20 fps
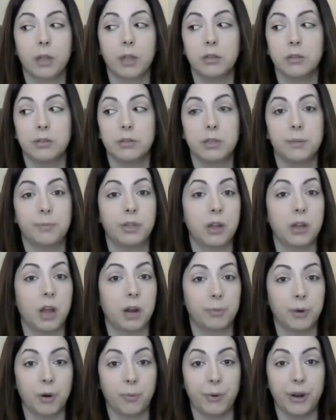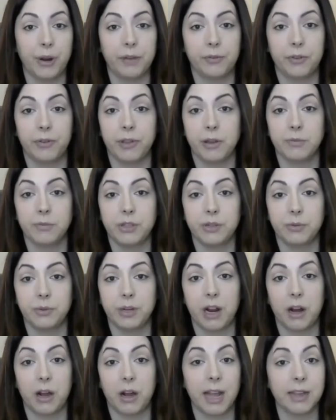simply not appropriate for them to
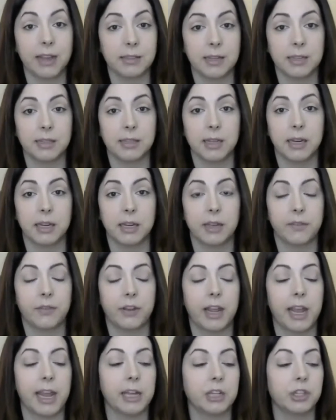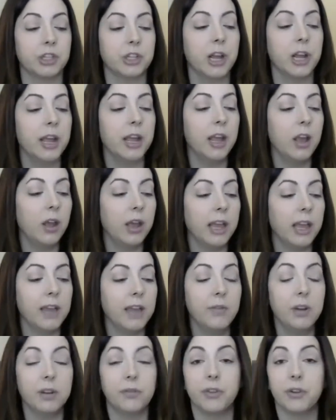inherit assets at a given age.
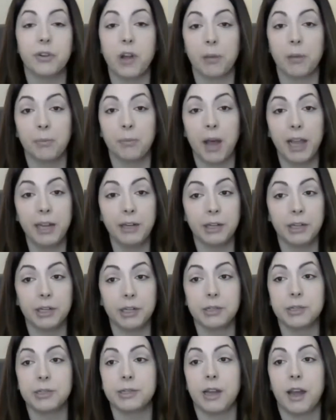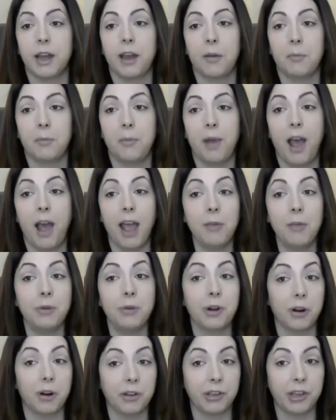Even if they're not minors, I
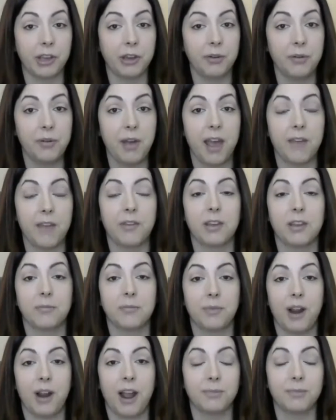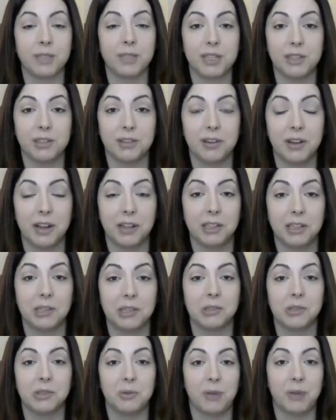would argue, having perhaps seen a
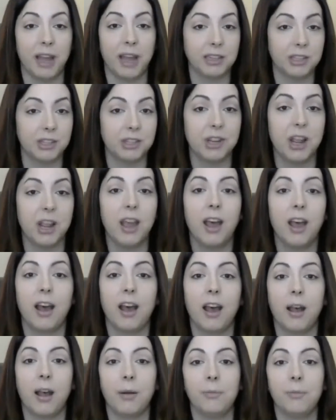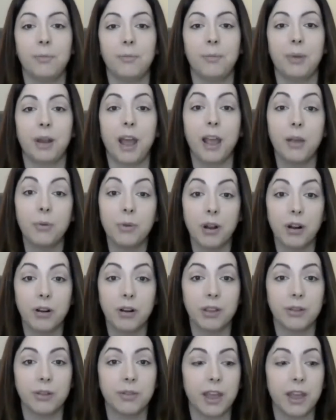little too much, but I would
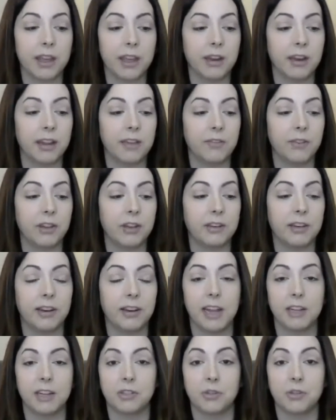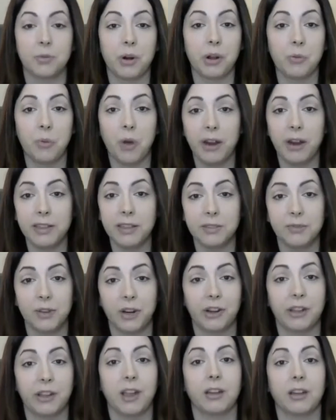argue that even age 21 is
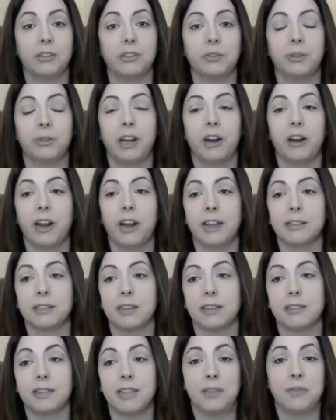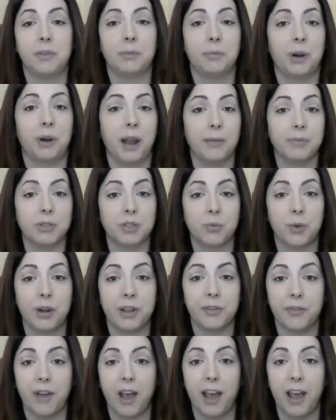very young to inherit assets, even perhaps
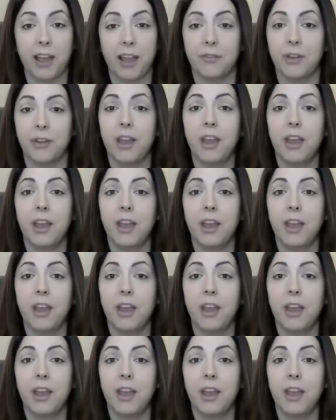25.